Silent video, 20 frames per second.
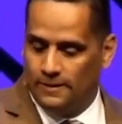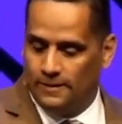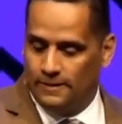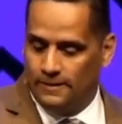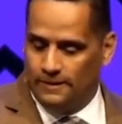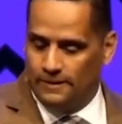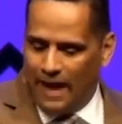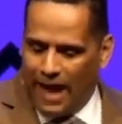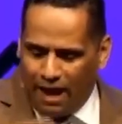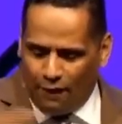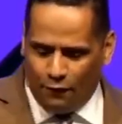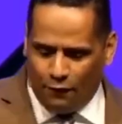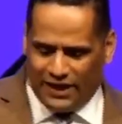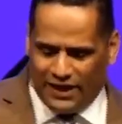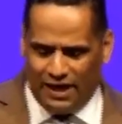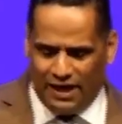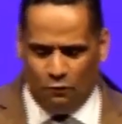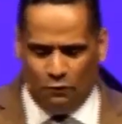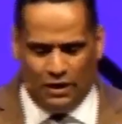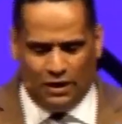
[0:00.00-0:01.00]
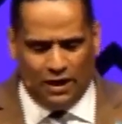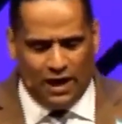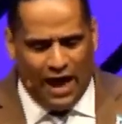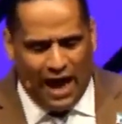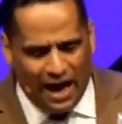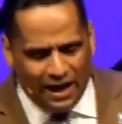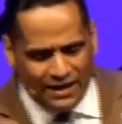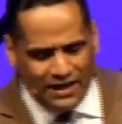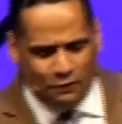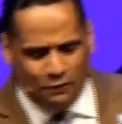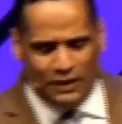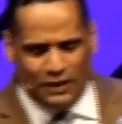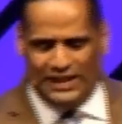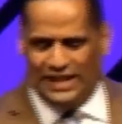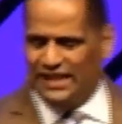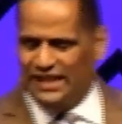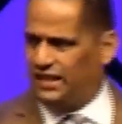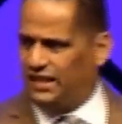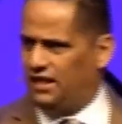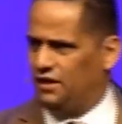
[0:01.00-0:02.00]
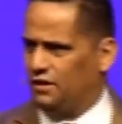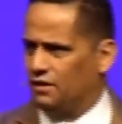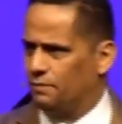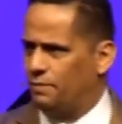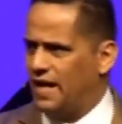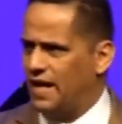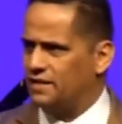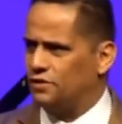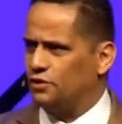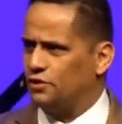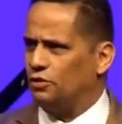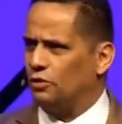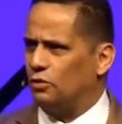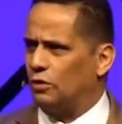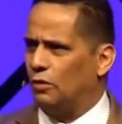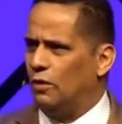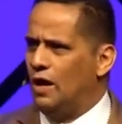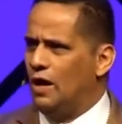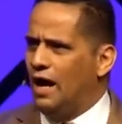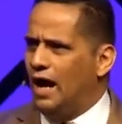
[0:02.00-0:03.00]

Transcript: How we get we how did we get here, Pastor Choco?